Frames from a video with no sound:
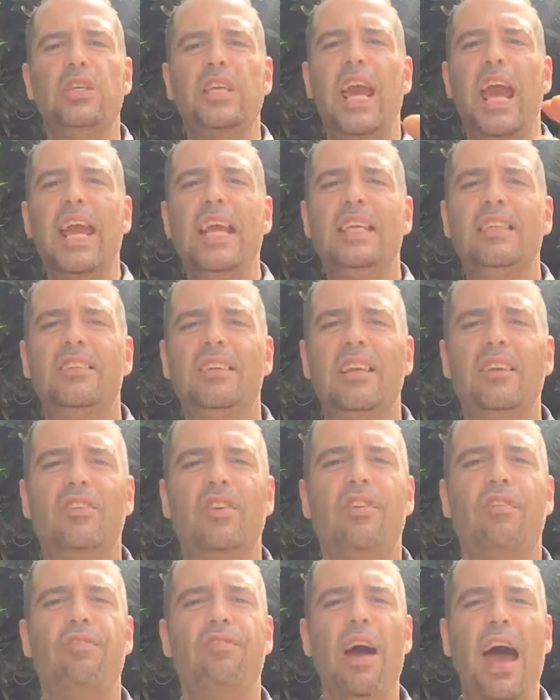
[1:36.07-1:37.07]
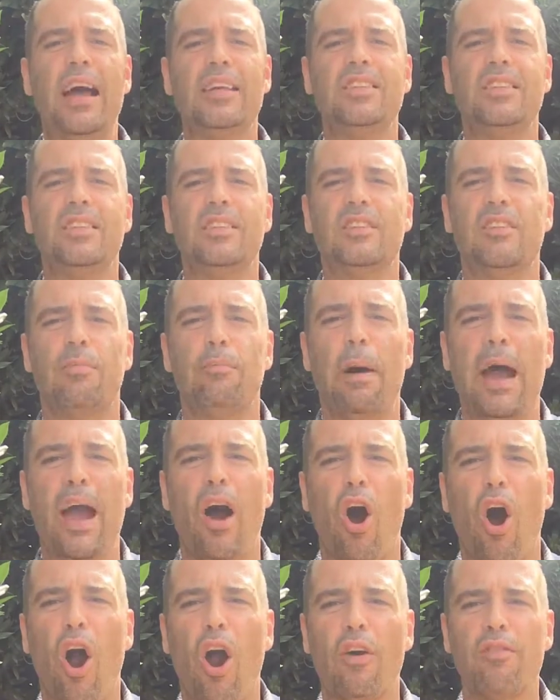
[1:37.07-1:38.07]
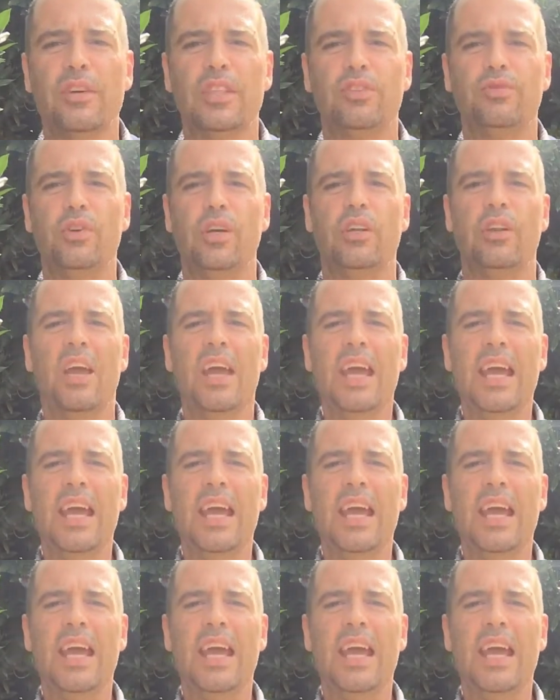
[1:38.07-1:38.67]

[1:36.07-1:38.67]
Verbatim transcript: gaze into the vastness of my harvest field